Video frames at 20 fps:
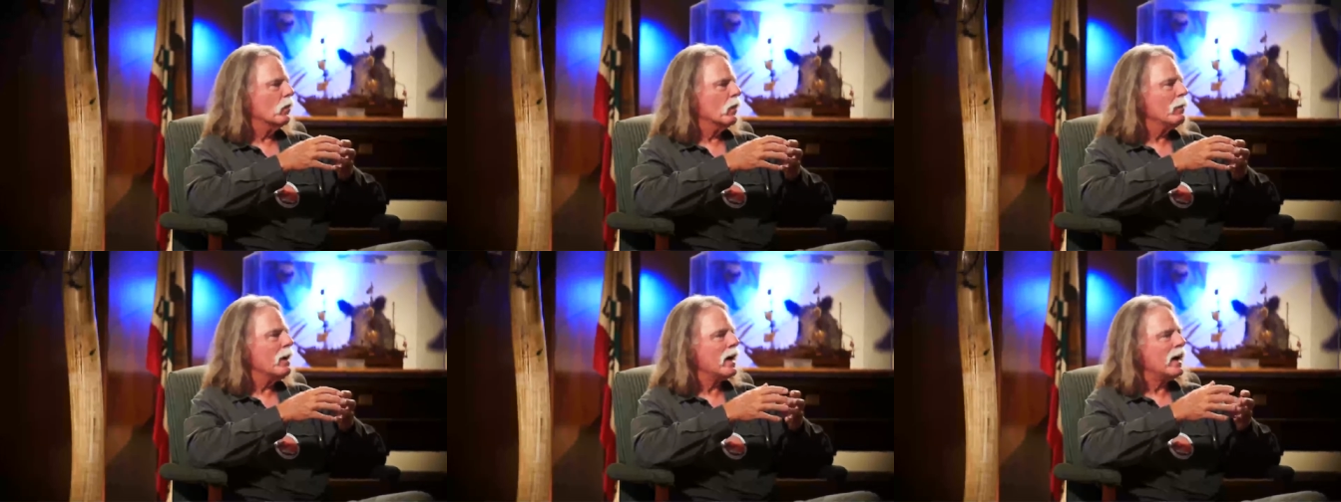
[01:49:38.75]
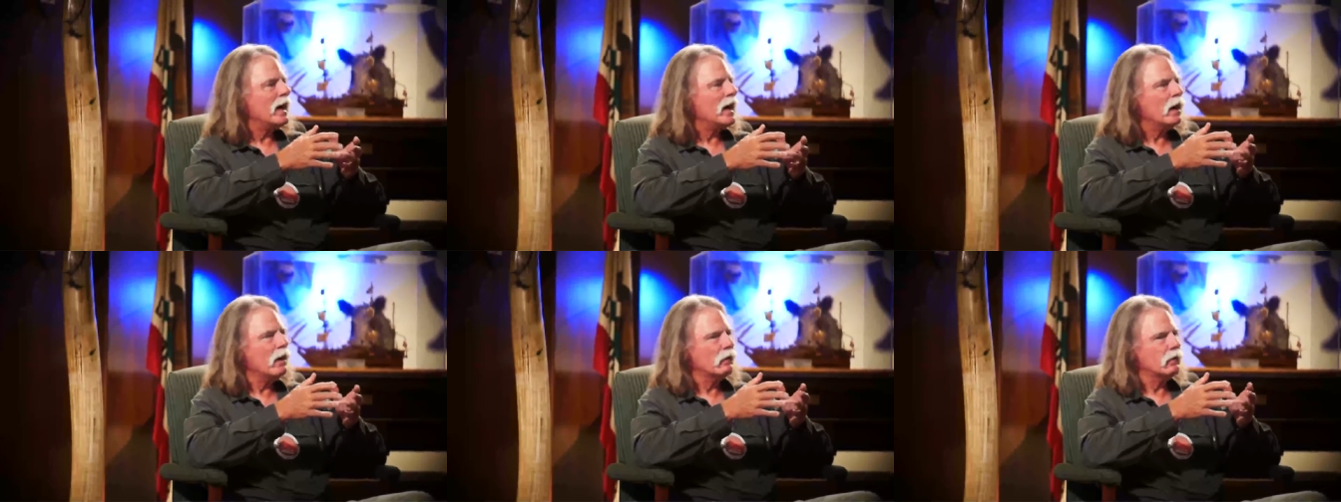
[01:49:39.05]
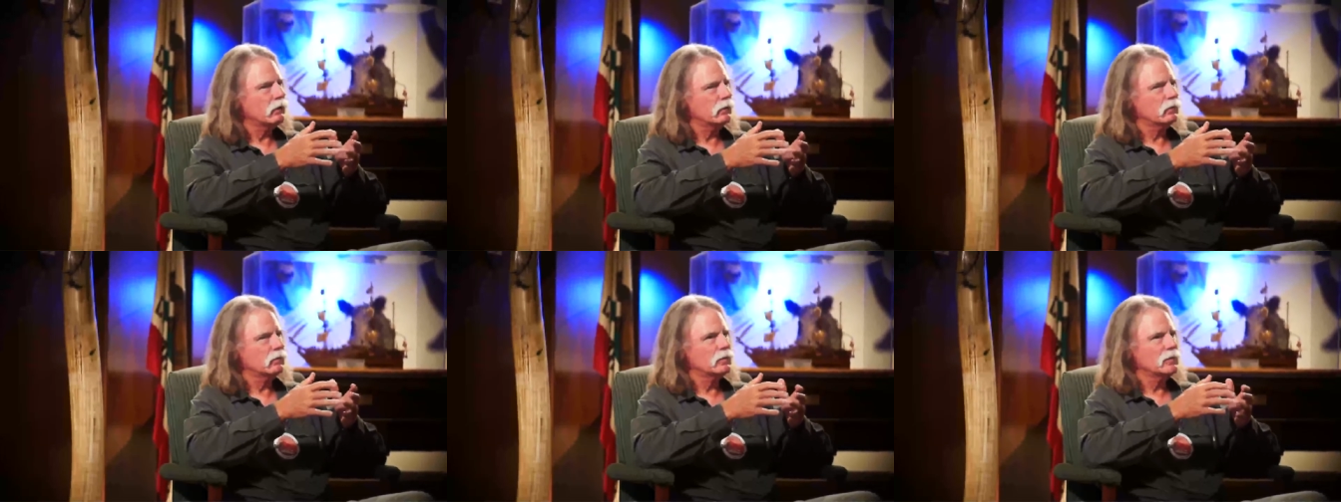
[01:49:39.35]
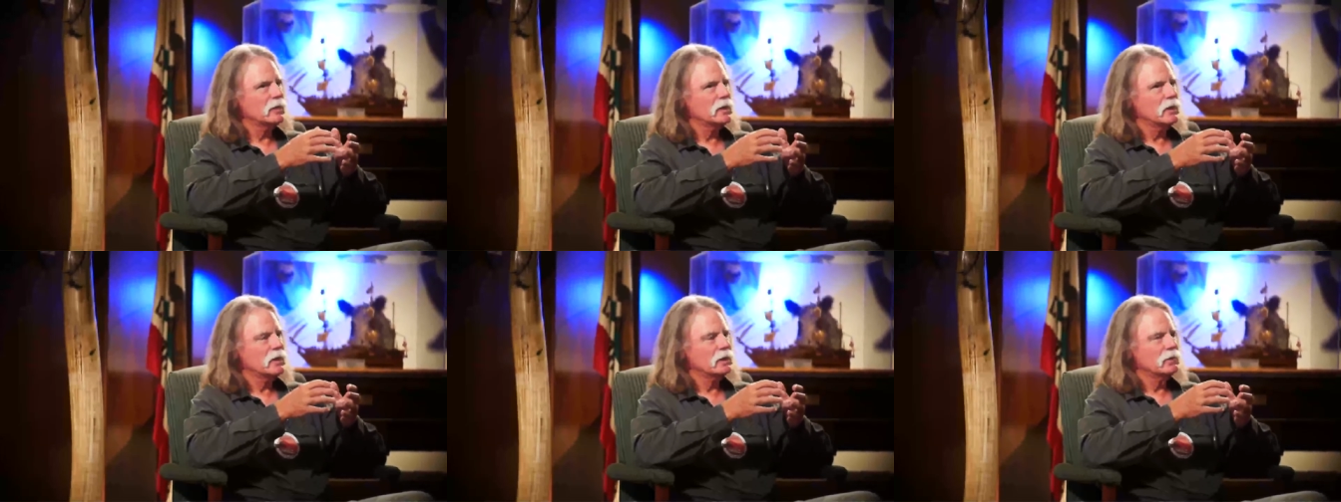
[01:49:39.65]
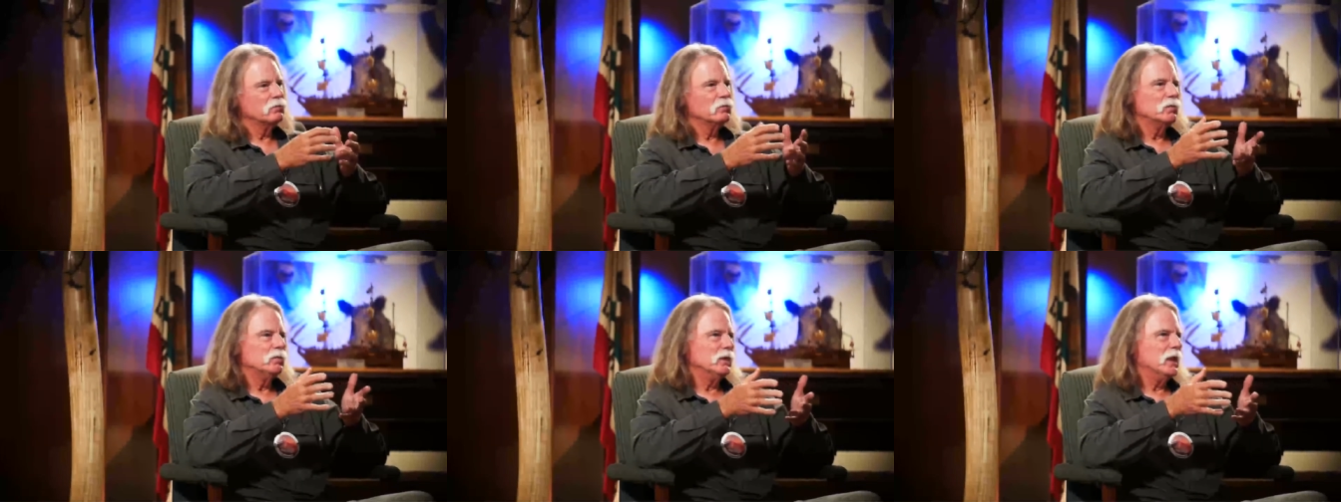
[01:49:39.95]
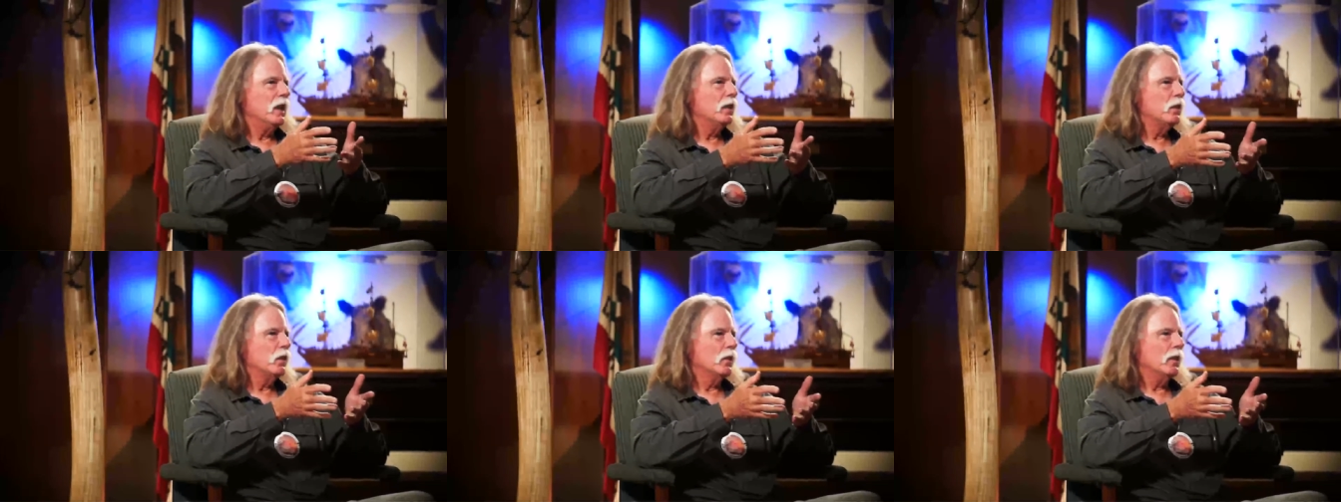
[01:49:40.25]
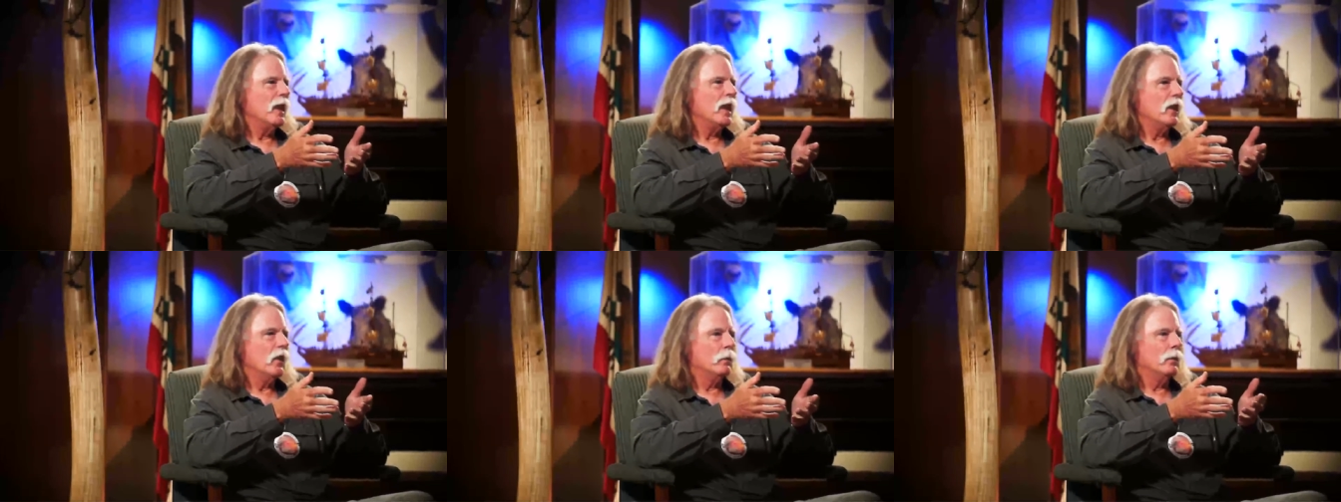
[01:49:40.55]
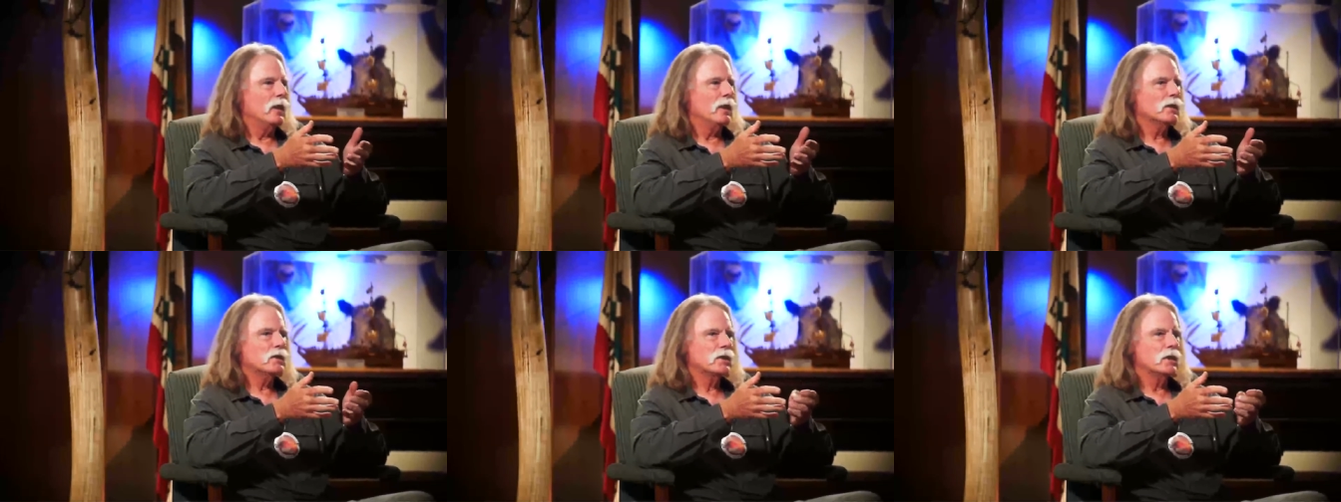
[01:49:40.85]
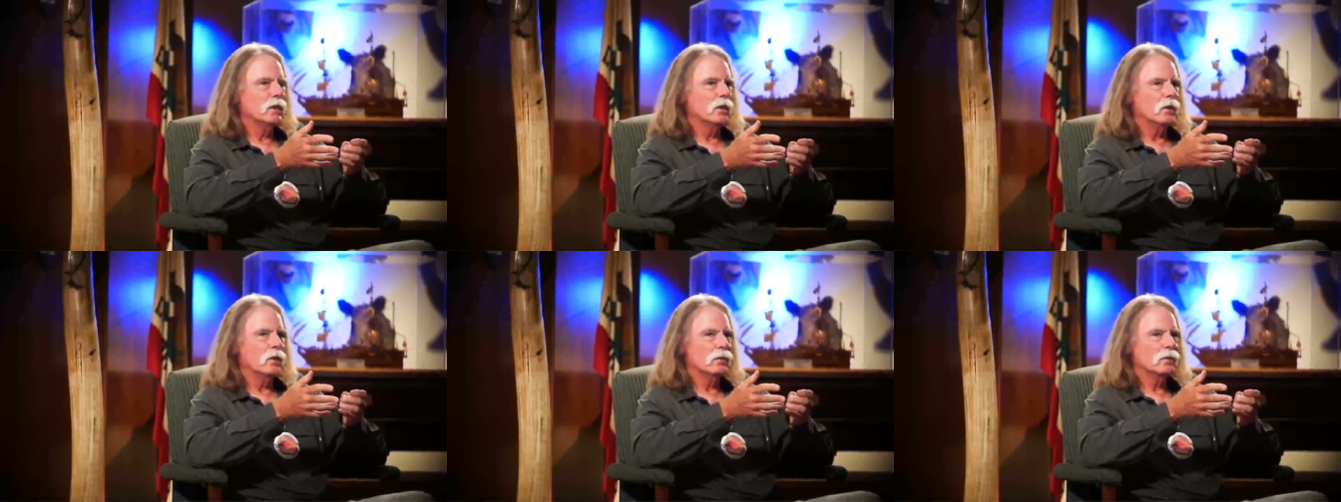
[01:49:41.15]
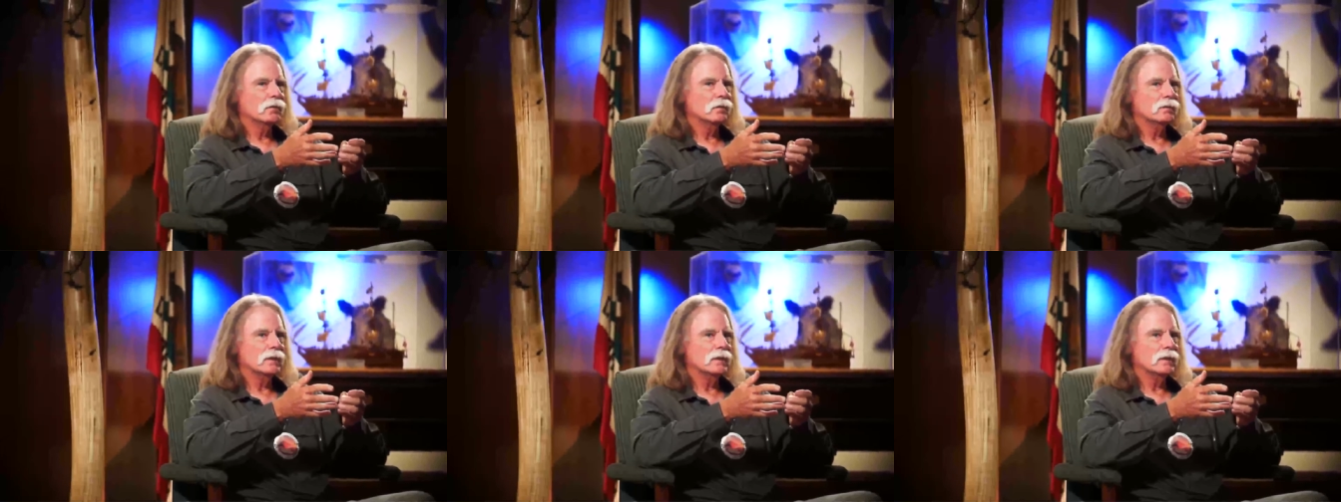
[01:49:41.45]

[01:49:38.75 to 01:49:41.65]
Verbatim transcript: We might have other ailments, you know,